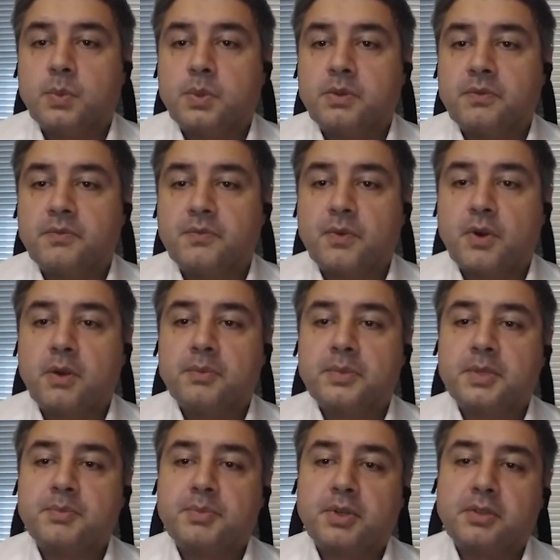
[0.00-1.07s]
will inform
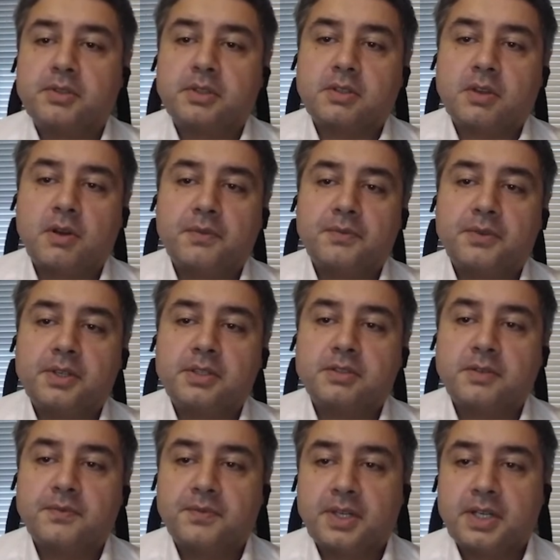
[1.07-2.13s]
the product offerings
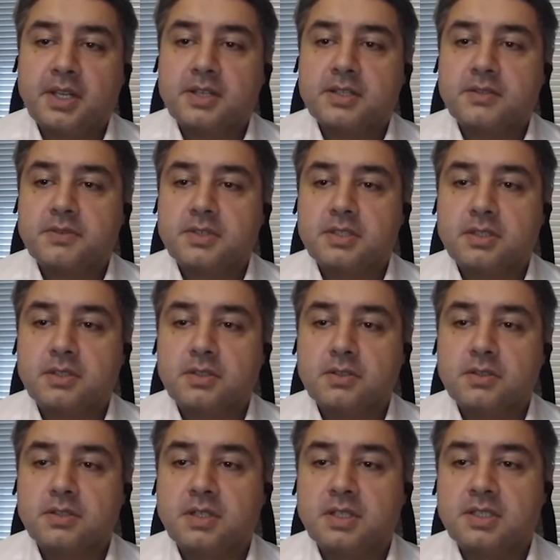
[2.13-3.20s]
of financial
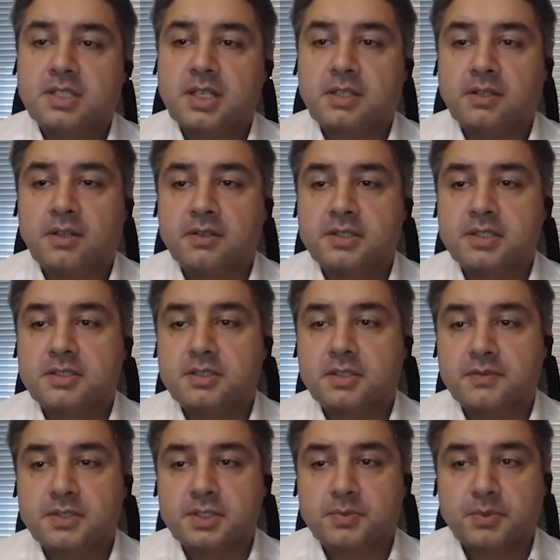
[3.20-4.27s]
institutions and technology
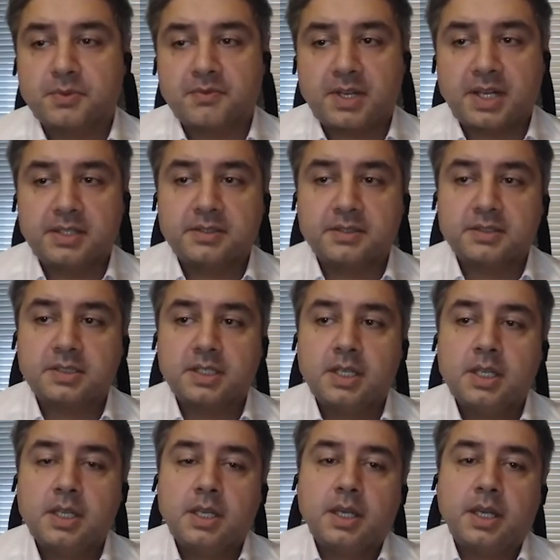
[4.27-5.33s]
service providers
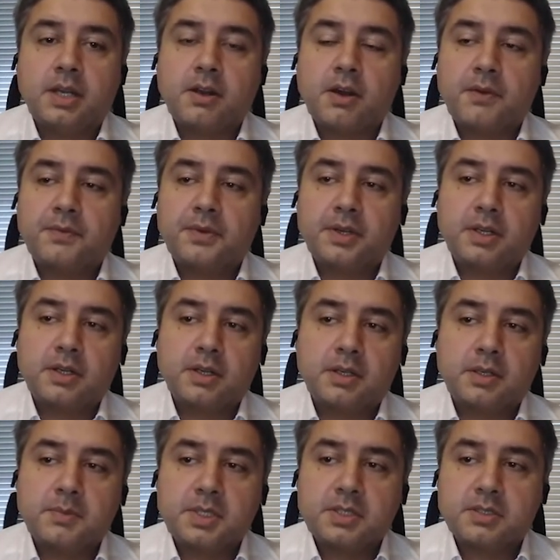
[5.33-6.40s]
and offer
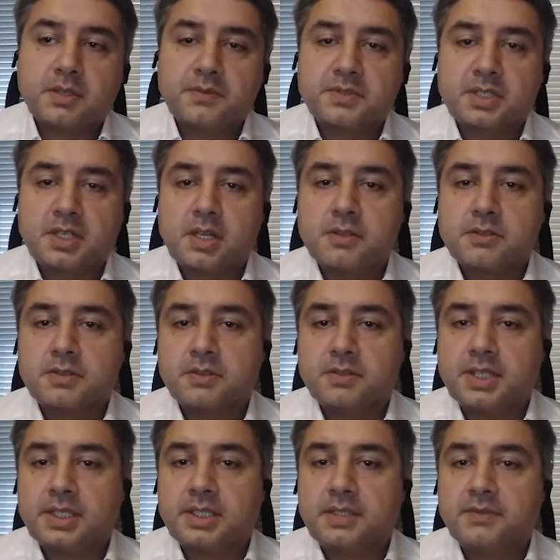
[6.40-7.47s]
economies of scale so
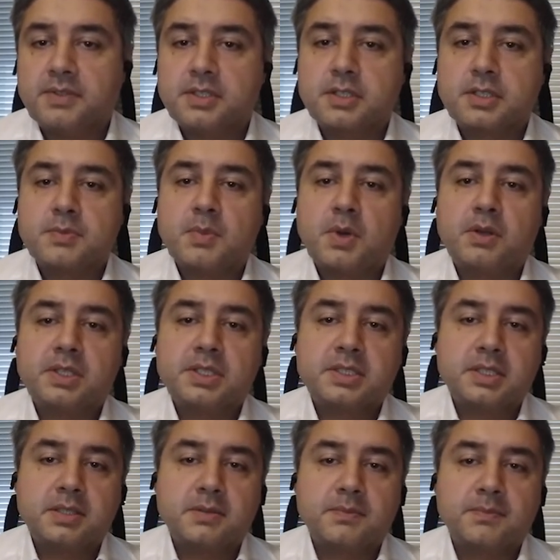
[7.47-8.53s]
that even the
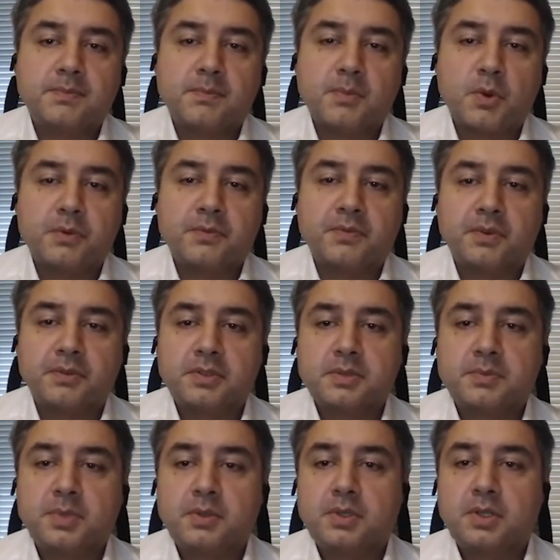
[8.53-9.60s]
smallest and more
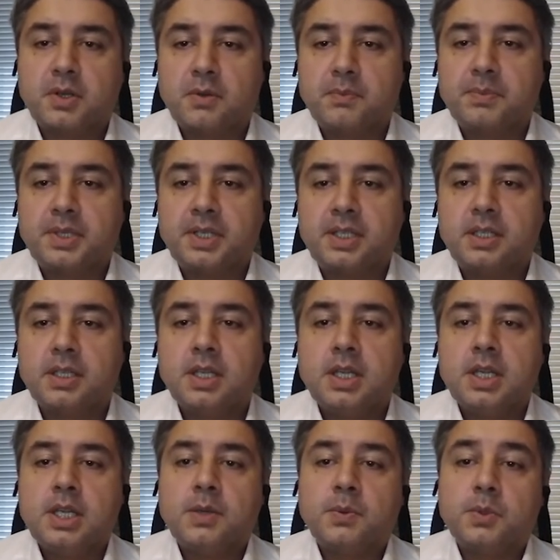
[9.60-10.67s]
vulnerable company
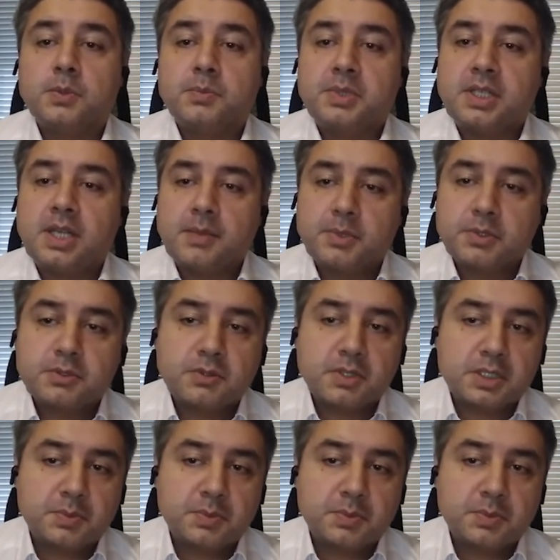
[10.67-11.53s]
will be able to